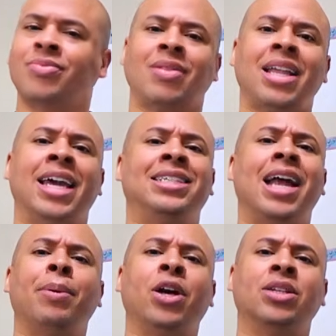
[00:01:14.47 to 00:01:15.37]
and it's
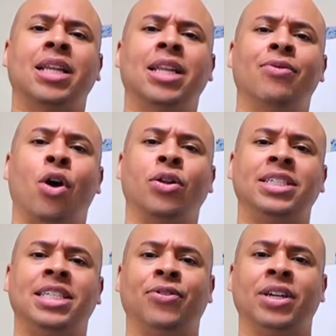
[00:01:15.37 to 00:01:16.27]
not because I love all
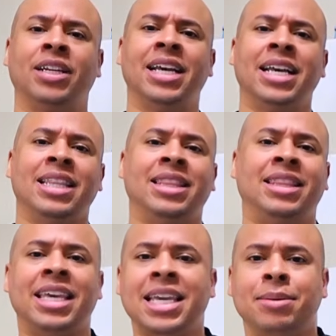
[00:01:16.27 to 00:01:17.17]
these different
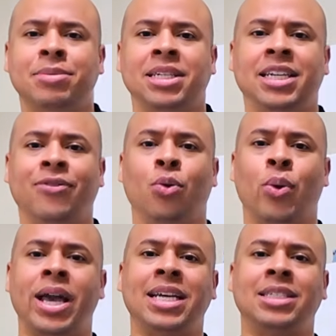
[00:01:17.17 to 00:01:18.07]
themes and different
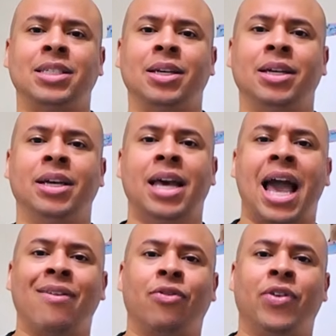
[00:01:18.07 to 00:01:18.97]
ways to
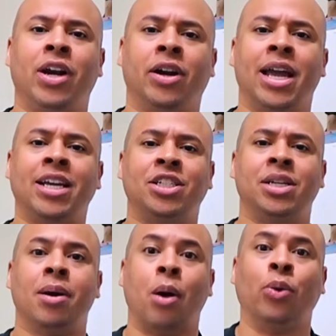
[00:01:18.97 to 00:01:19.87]
have a
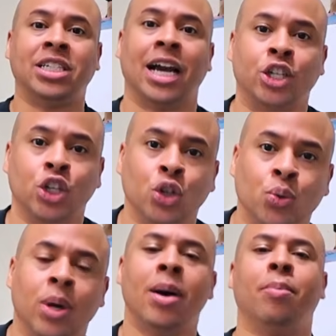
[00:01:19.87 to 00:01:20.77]
variation, which I
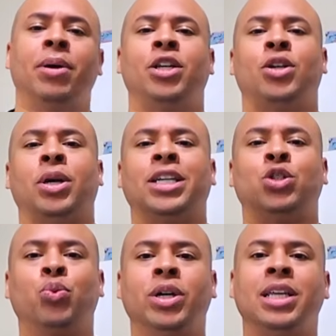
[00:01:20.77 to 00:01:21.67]
do, but it's
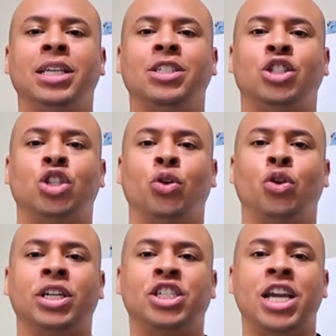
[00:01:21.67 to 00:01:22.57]
really so you
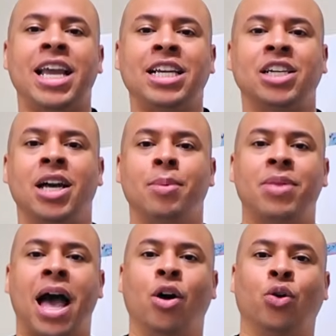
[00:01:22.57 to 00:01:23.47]
can change up
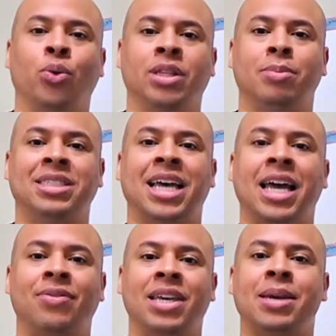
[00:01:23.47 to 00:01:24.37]
the algorithm inside
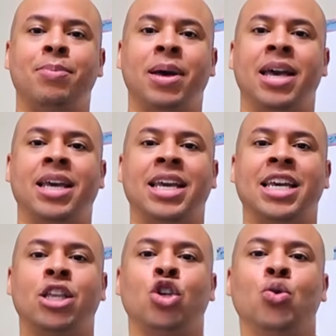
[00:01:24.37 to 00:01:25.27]
of eBay
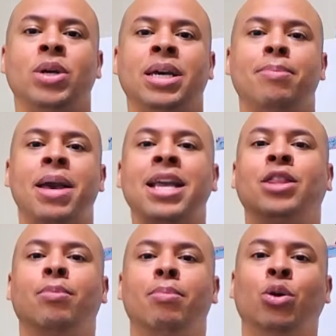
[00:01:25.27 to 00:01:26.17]
and you can make
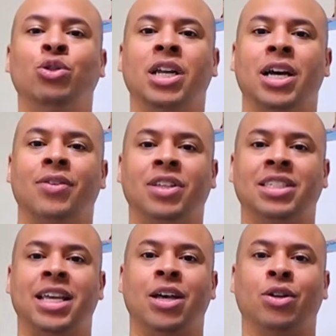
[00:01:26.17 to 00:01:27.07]
the most of the
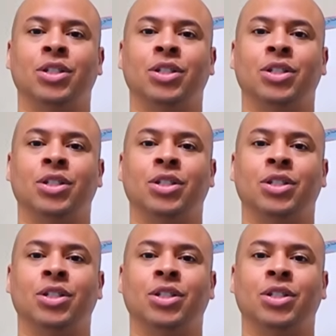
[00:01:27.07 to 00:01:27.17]
sales.